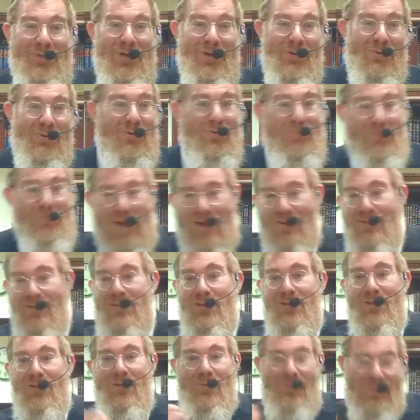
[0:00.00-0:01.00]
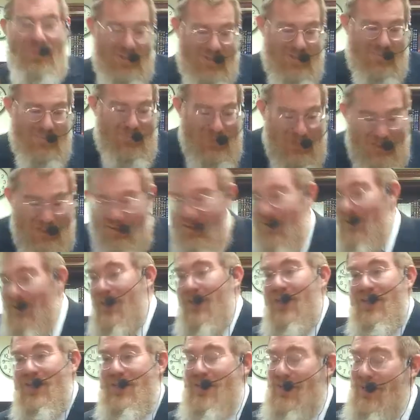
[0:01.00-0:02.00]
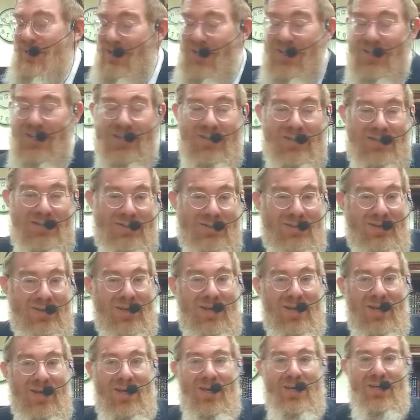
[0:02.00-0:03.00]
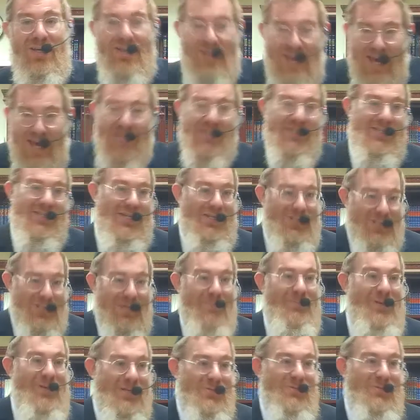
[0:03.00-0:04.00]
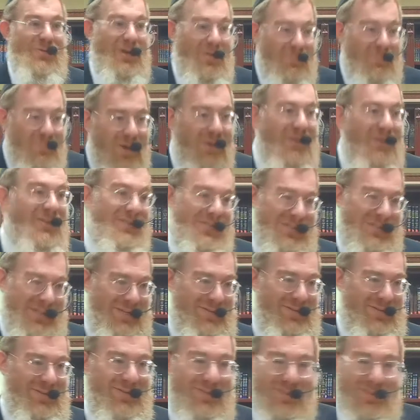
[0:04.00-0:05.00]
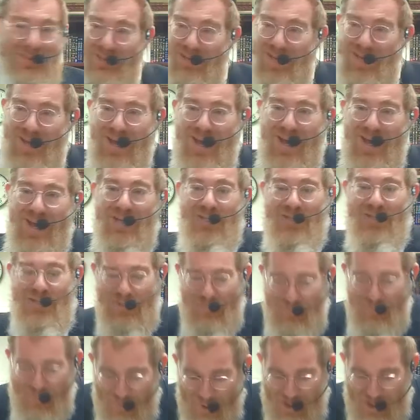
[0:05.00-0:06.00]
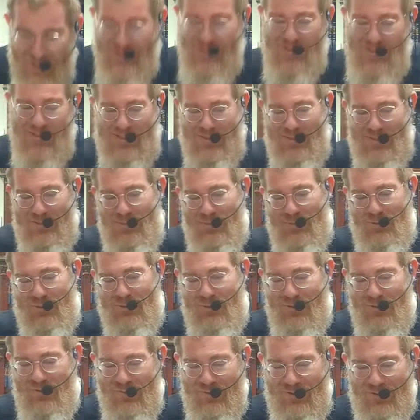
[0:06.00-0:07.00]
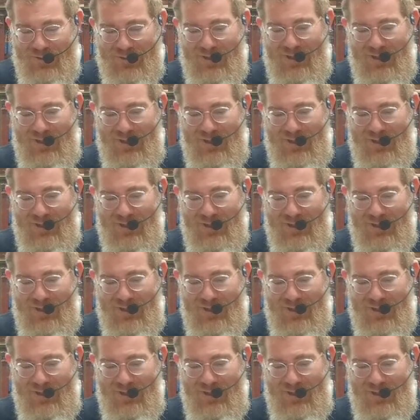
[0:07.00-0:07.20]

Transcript: who are about to go into Mincha, then into Ne'ilah. Yes, Hashem has Rahmanis on us. Hashem wants us to do tshuva.